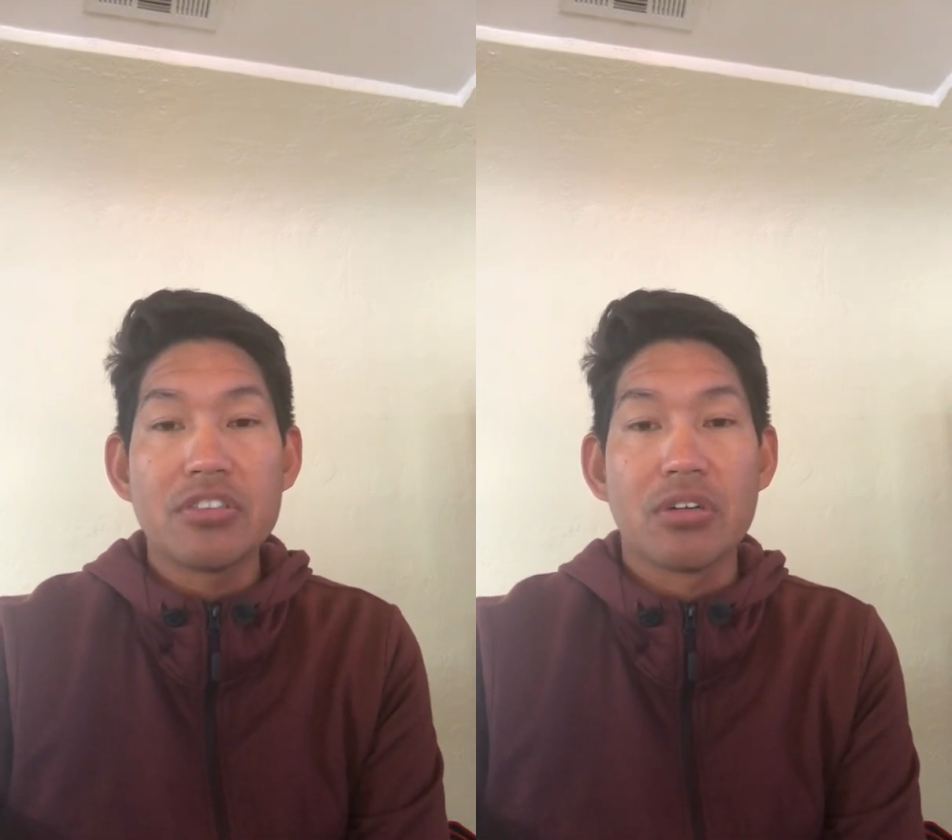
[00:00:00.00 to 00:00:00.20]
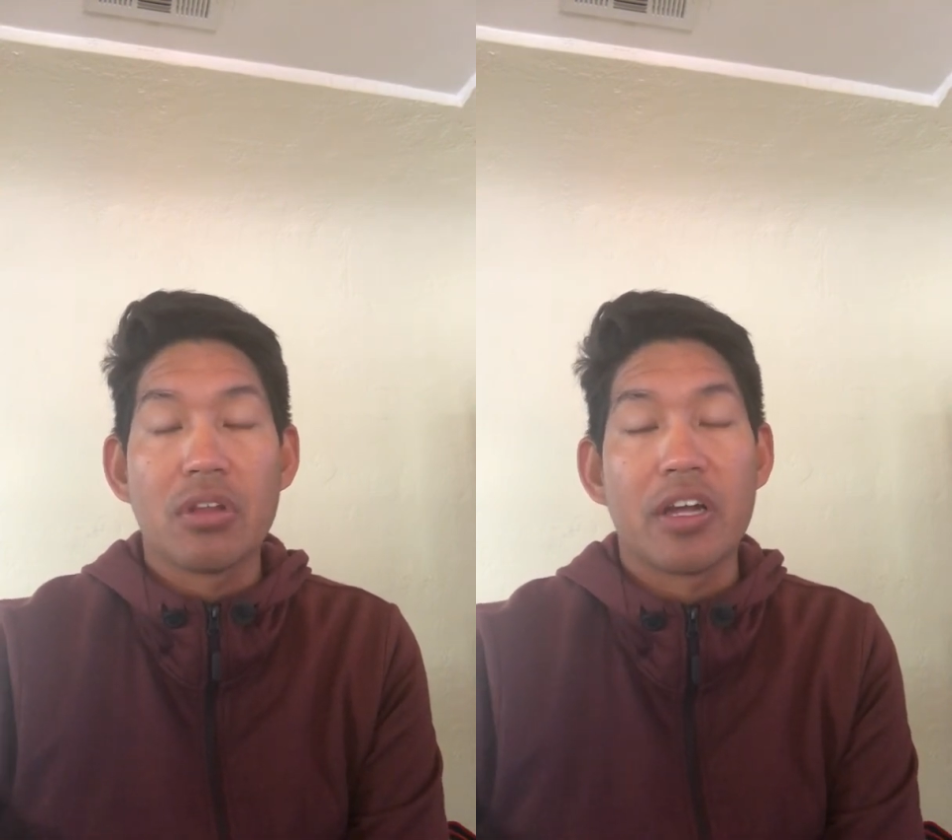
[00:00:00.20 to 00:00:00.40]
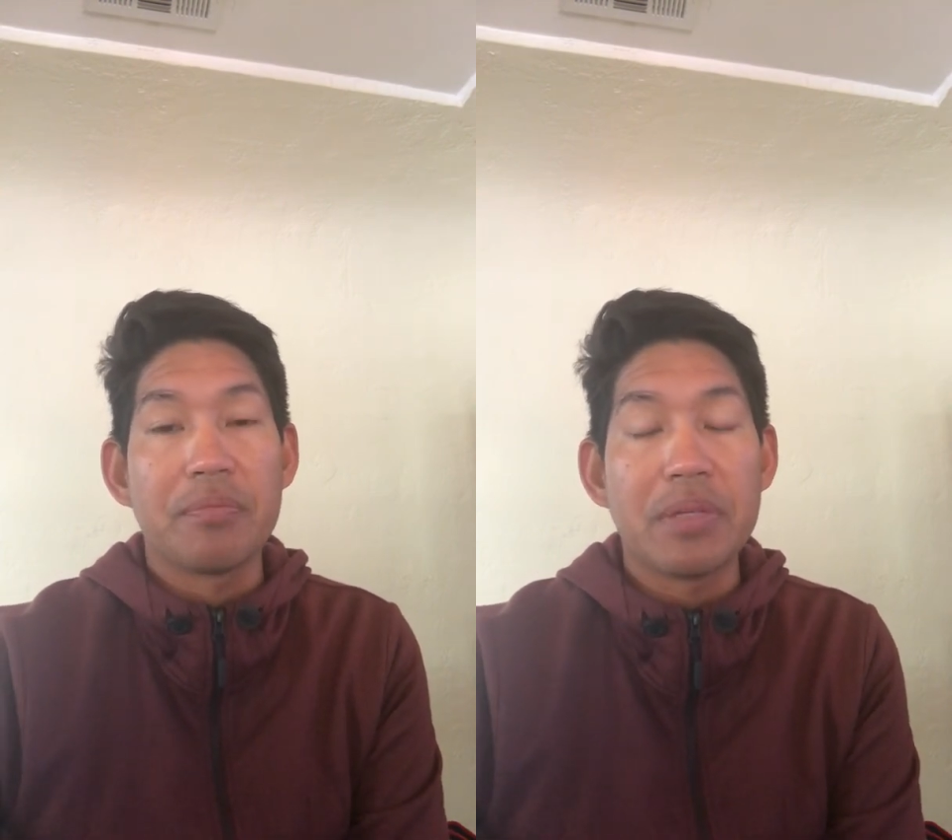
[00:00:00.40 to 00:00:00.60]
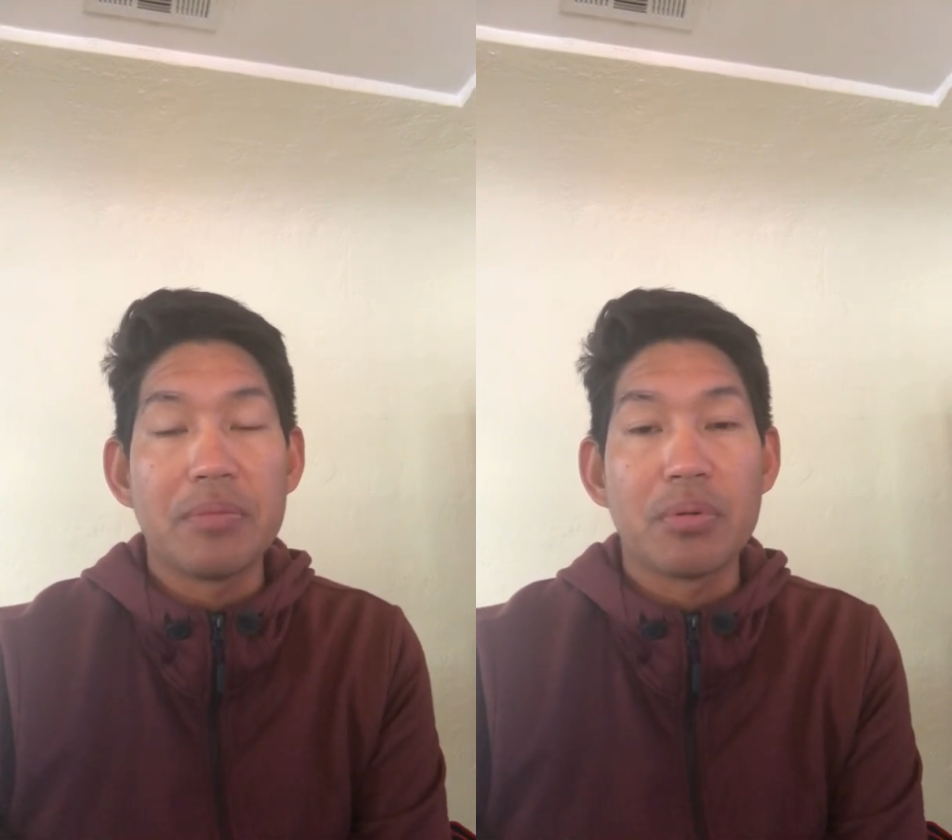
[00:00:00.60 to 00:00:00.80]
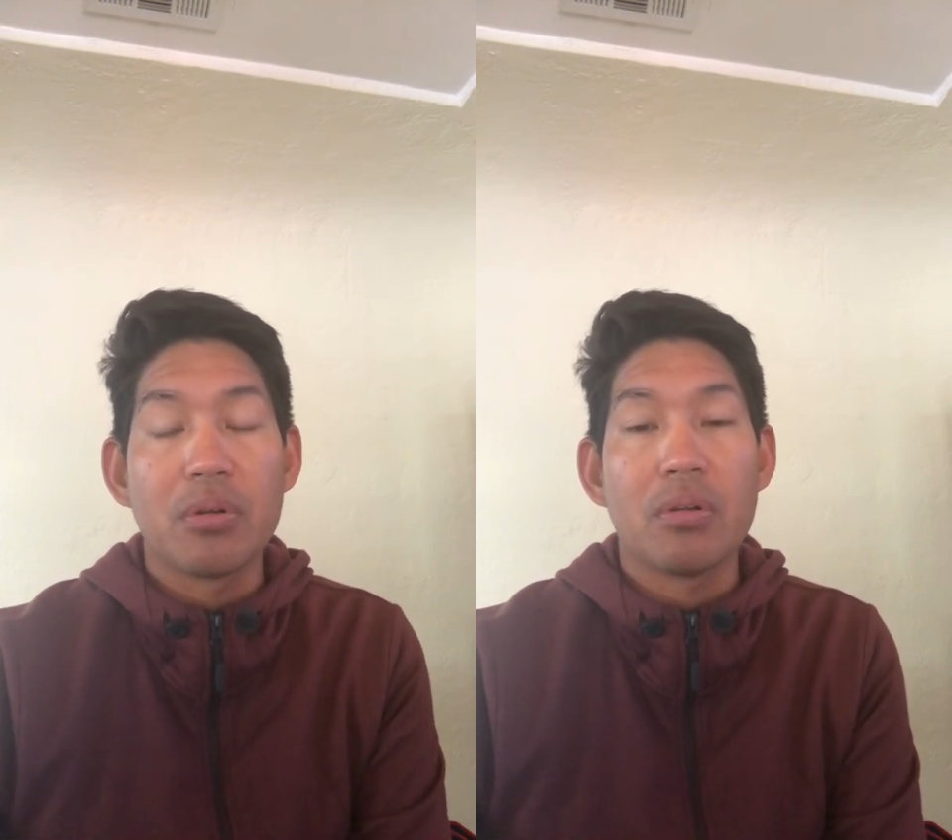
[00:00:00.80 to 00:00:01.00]
So a lot of
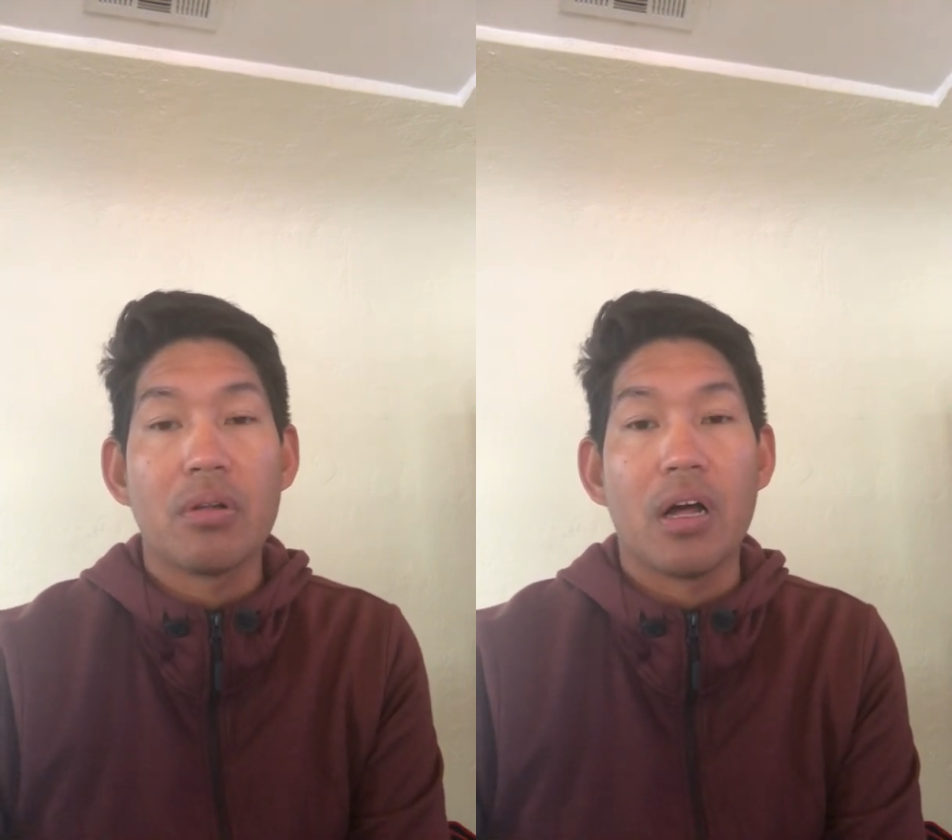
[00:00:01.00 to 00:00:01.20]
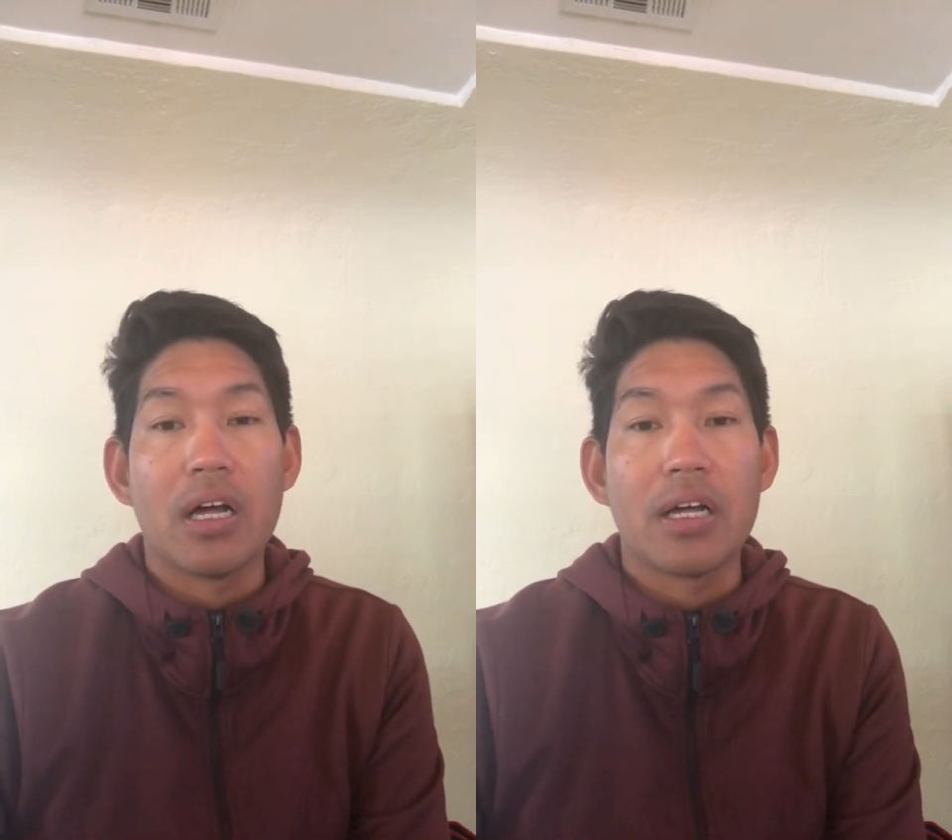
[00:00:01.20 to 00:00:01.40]
people